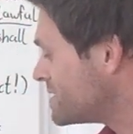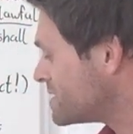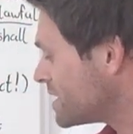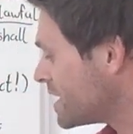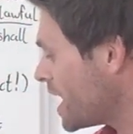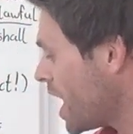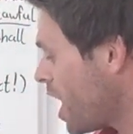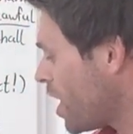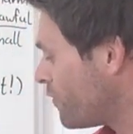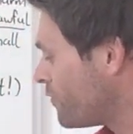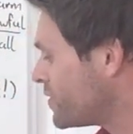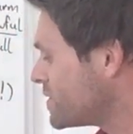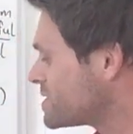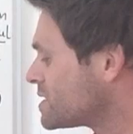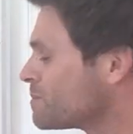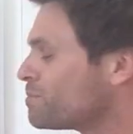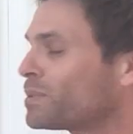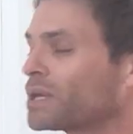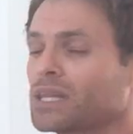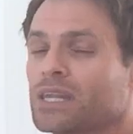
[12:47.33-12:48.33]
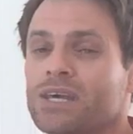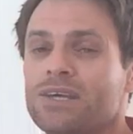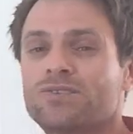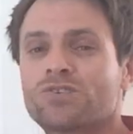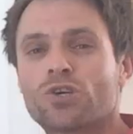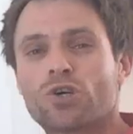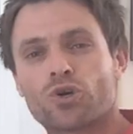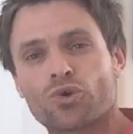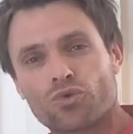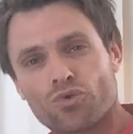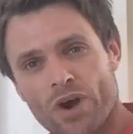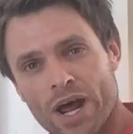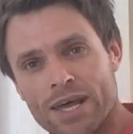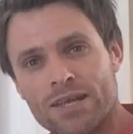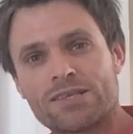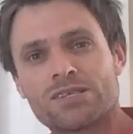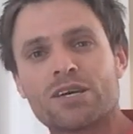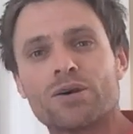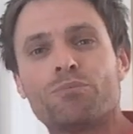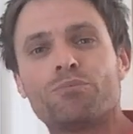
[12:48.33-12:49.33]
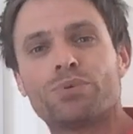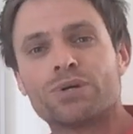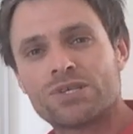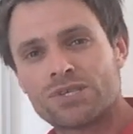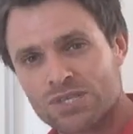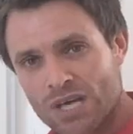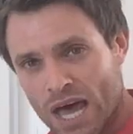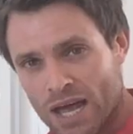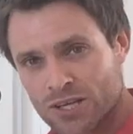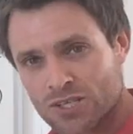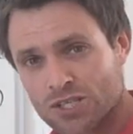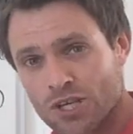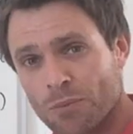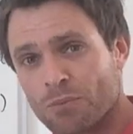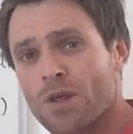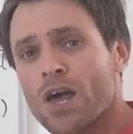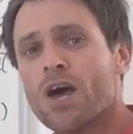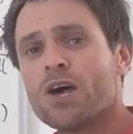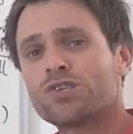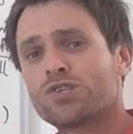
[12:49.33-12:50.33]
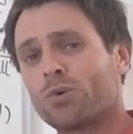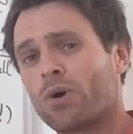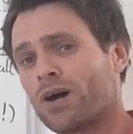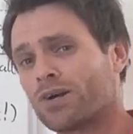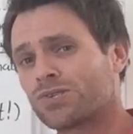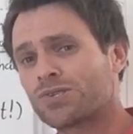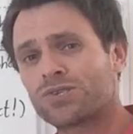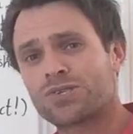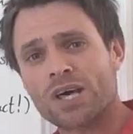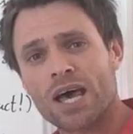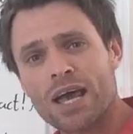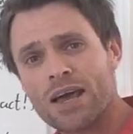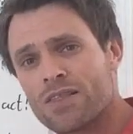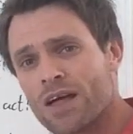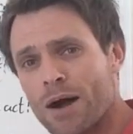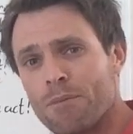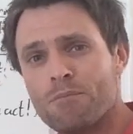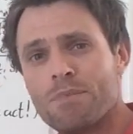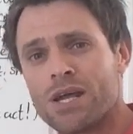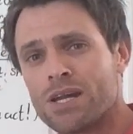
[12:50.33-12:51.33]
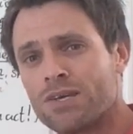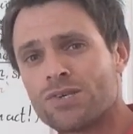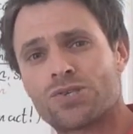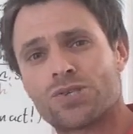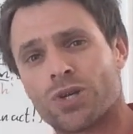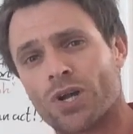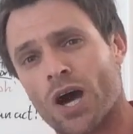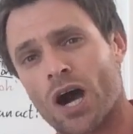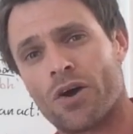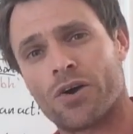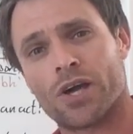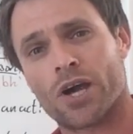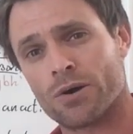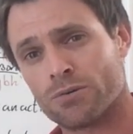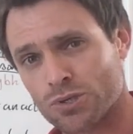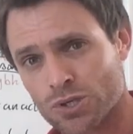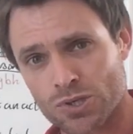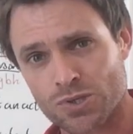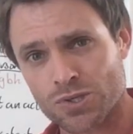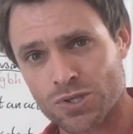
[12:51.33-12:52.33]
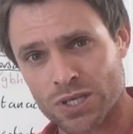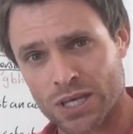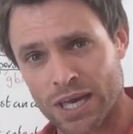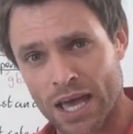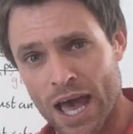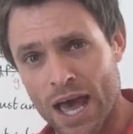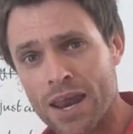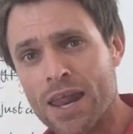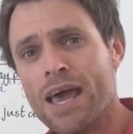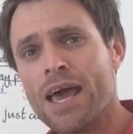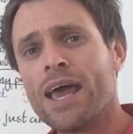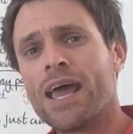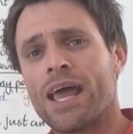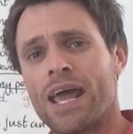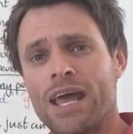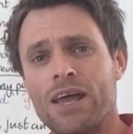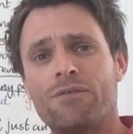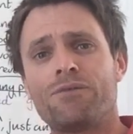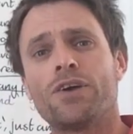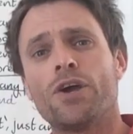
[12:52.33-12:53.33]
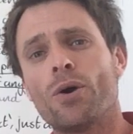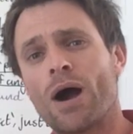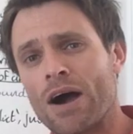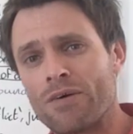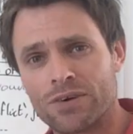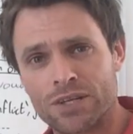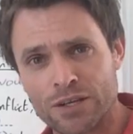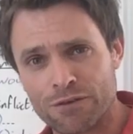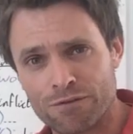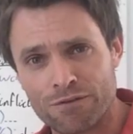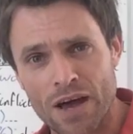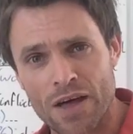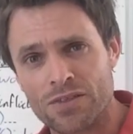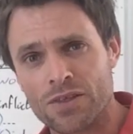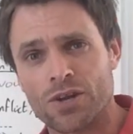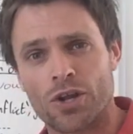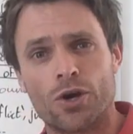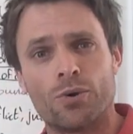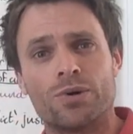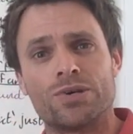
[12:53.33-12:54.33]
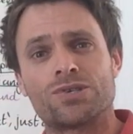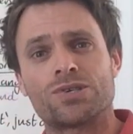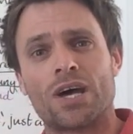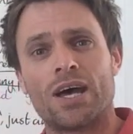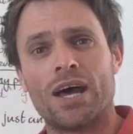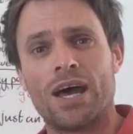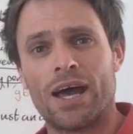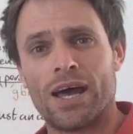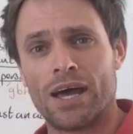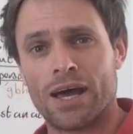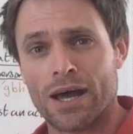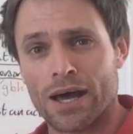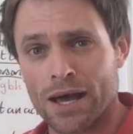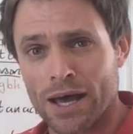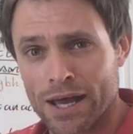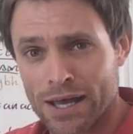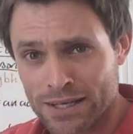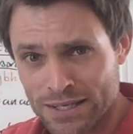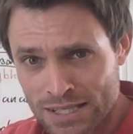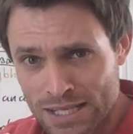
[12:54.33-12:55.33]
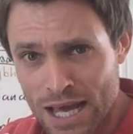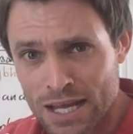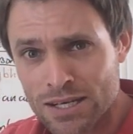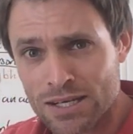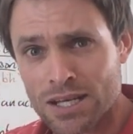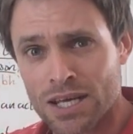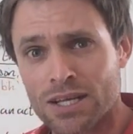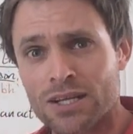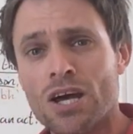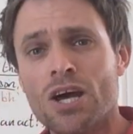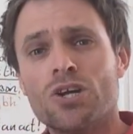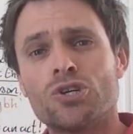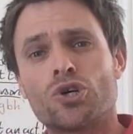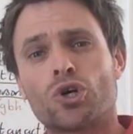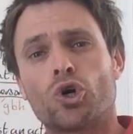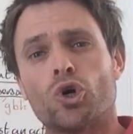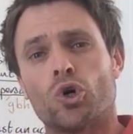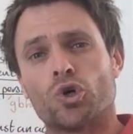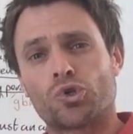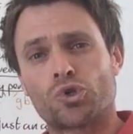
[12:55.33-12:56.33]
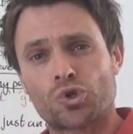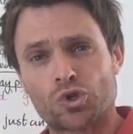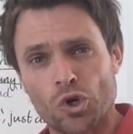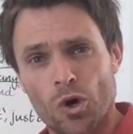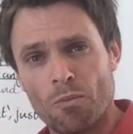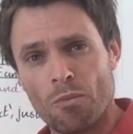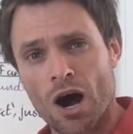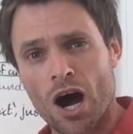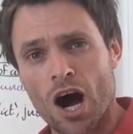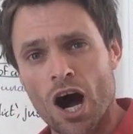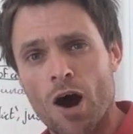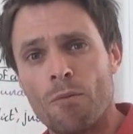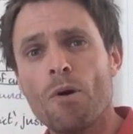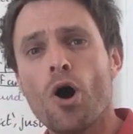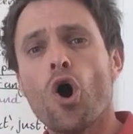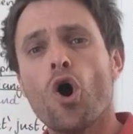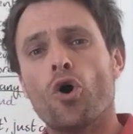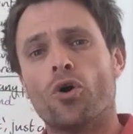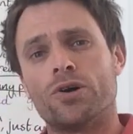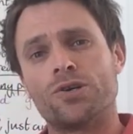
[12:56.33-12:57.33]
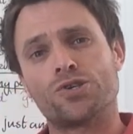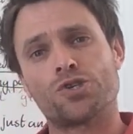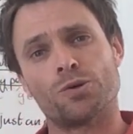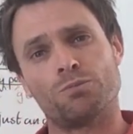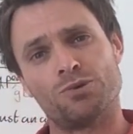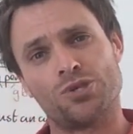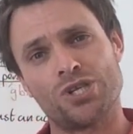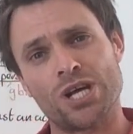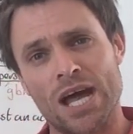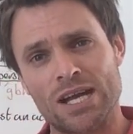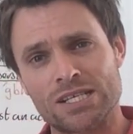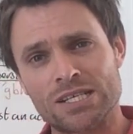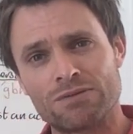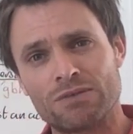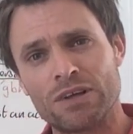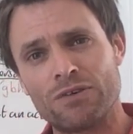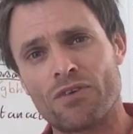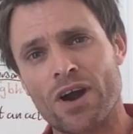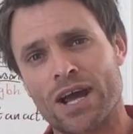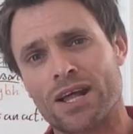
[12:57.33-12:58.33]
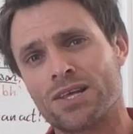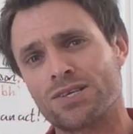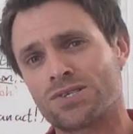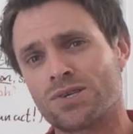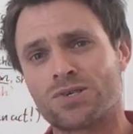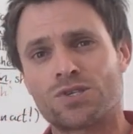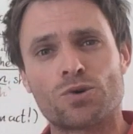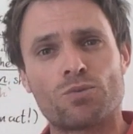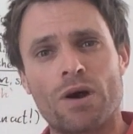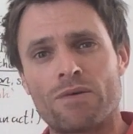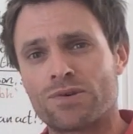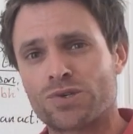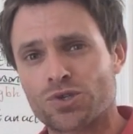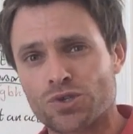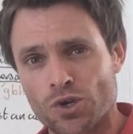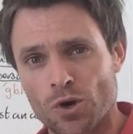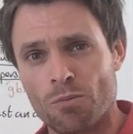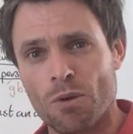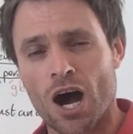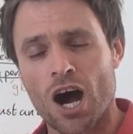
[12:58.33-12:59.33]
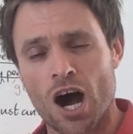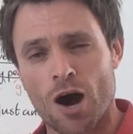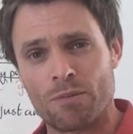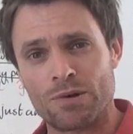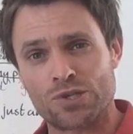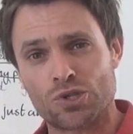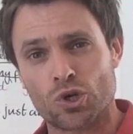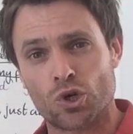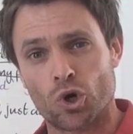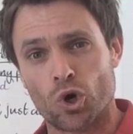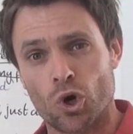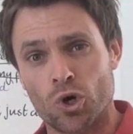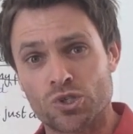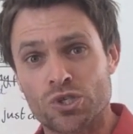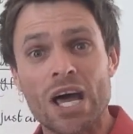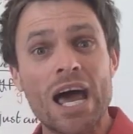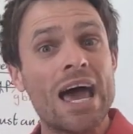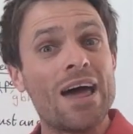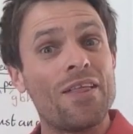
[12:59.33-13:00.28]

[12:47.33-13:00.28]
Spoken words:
is that it offers the police greater protection. So I'll say that mini scenario just again. If you have a defendant who is intending to cause some harm or is subjectively reckless as to whether some harm is caused,